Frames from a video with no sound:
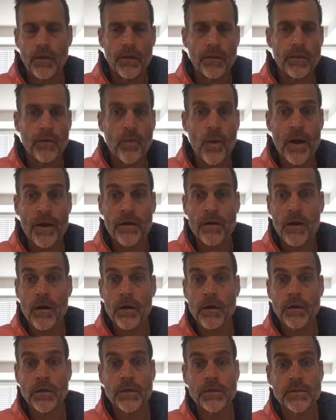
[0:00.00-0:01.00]
the wiring
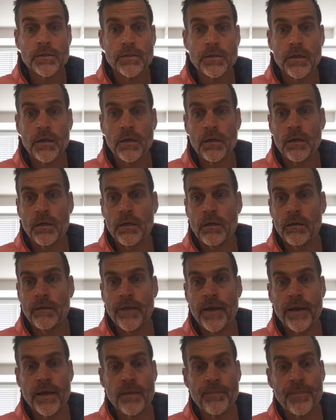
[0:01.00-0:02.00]
harness
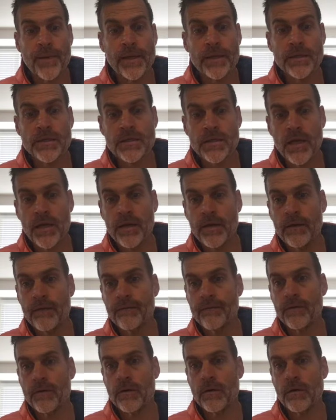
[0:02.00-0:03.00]
that I get made in China
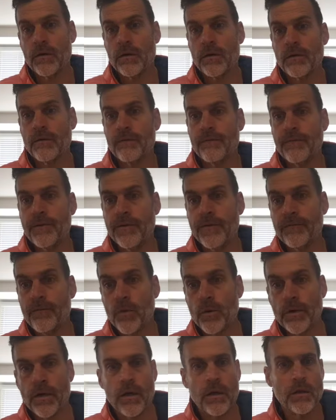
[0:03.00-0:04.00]
for
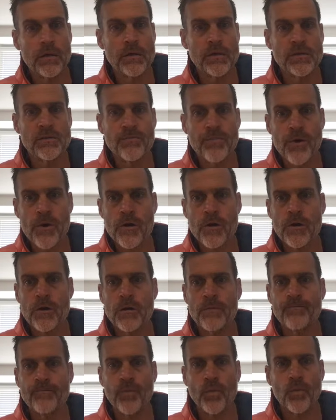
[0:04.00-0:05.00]
$54
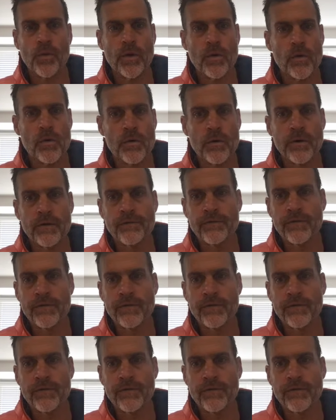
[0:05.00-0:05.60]
per. When ordering